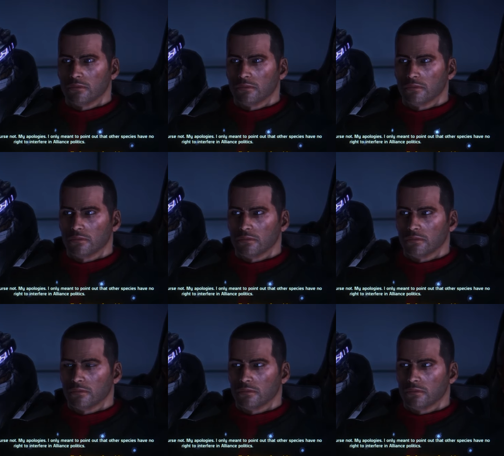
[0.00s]

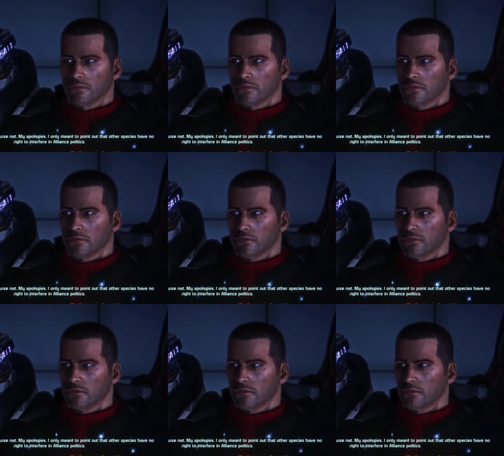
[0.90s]

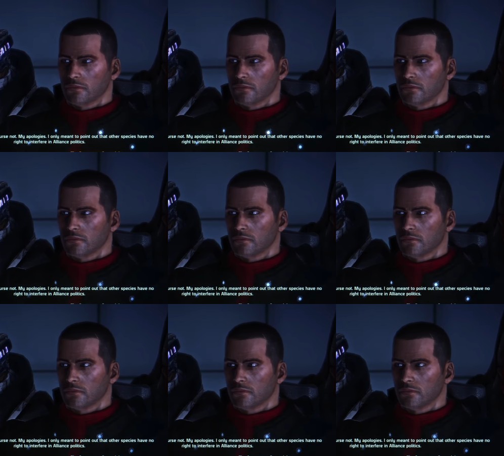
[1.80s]

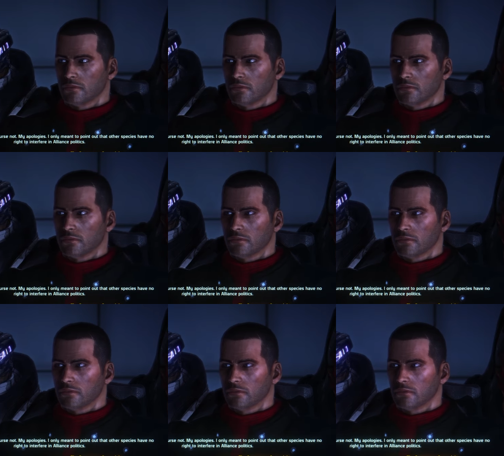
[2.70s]

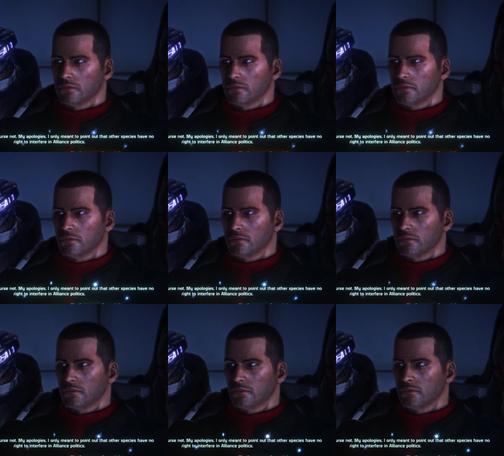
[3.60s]

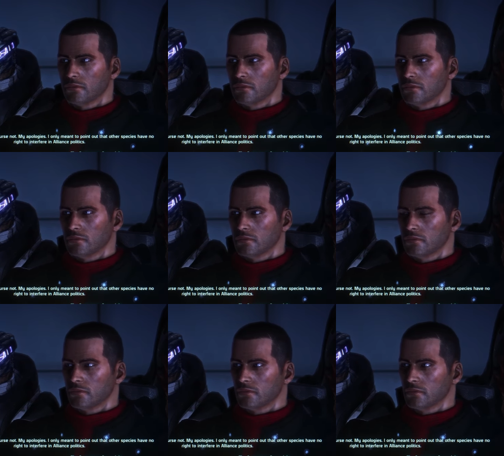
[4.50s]

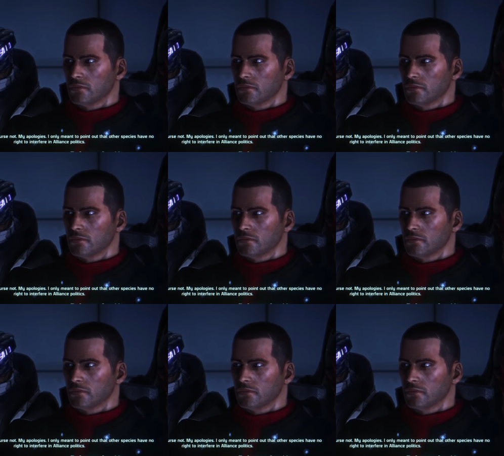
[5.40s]
(no one is talking)